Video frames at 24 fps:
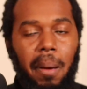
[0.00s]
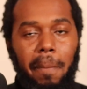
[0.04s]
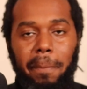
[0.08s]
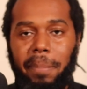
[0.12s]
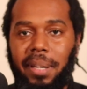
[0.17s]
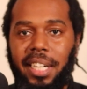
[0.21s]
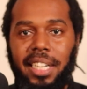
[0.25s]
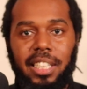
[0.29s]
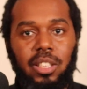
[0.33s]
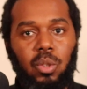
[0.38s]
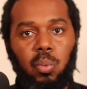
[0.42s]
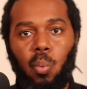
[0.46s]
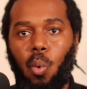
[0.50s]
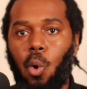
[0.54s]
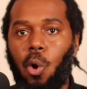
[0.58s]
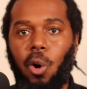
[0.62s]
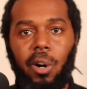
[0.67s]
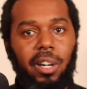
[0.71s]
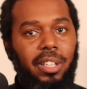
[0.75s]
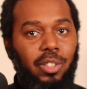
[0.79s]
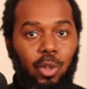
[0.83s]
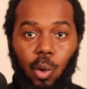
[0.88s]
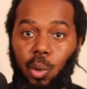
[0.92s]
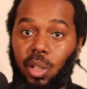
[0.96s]
peace,
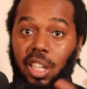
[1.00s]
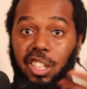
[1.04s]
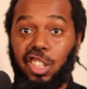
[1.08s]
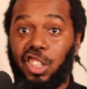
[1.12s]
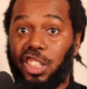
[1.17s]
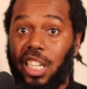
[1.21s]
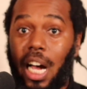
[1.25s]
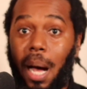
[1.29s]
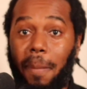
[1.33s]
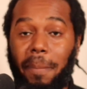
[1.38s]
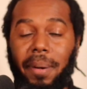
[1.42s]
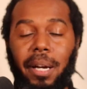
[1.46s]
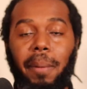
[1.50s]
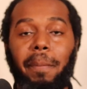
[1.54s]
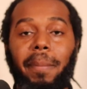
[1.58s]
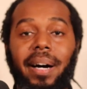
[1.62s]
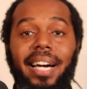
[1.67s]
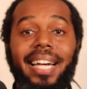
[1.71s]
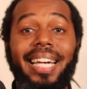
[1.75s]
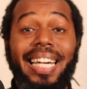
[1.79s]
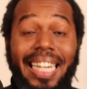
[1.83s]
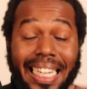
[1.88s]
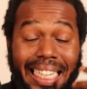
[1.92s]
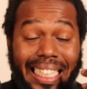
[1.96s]
war, it's a whole nother topic,
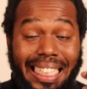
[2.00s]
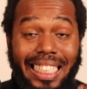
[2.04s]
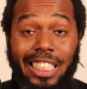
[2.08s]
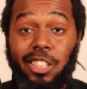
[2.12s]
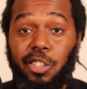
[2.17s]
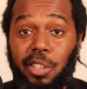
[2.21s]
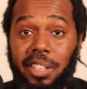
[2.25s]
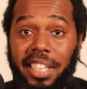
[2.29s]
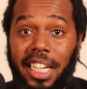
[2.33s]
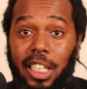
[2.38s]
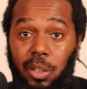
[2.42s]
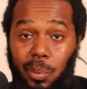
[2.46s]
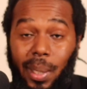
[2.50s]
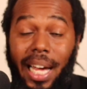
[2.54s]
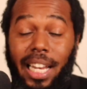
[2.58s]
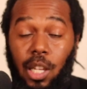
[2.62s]
but these are things we